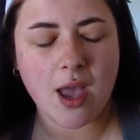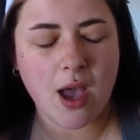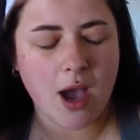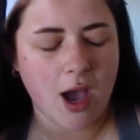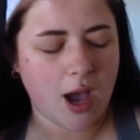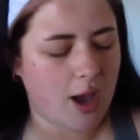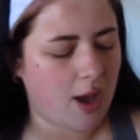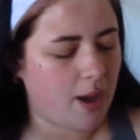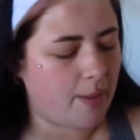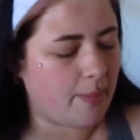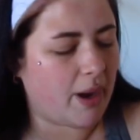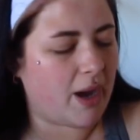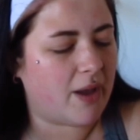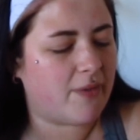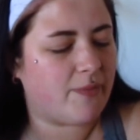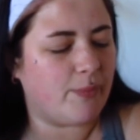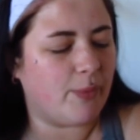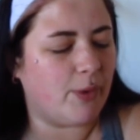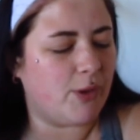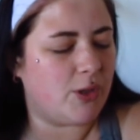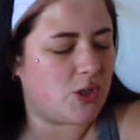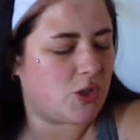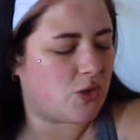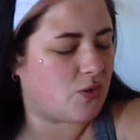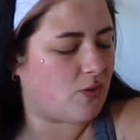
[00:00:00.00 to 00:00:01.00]
I've
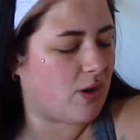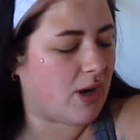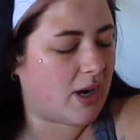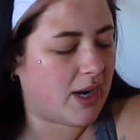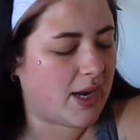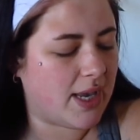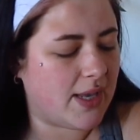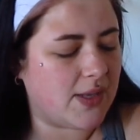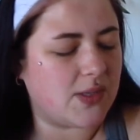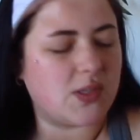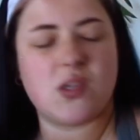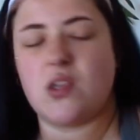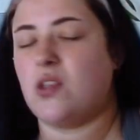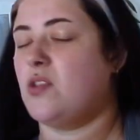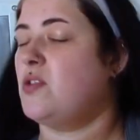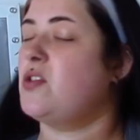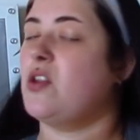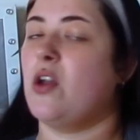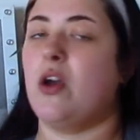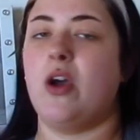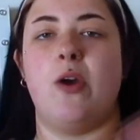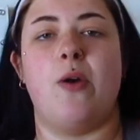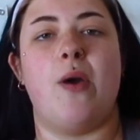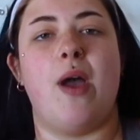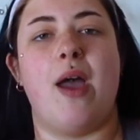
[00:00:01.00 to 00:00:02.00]
moisturised,
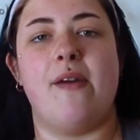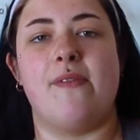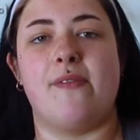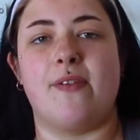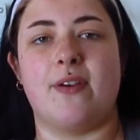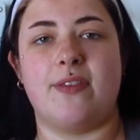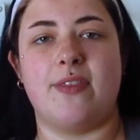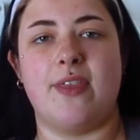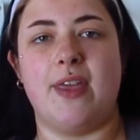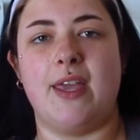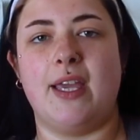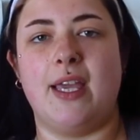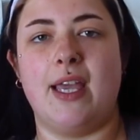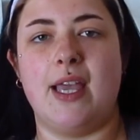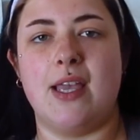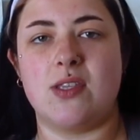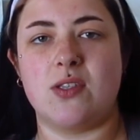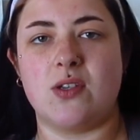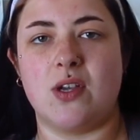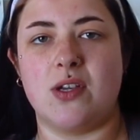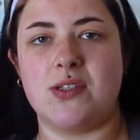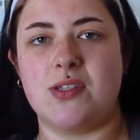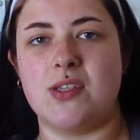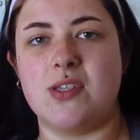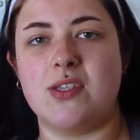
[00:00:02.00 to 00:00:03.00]
so everything is
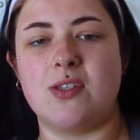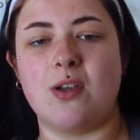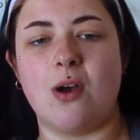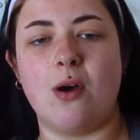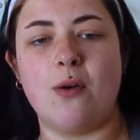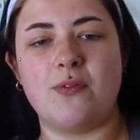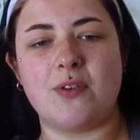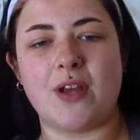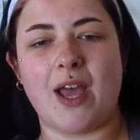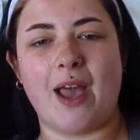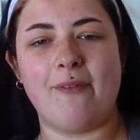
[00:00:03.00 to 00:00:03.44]
nice and soft.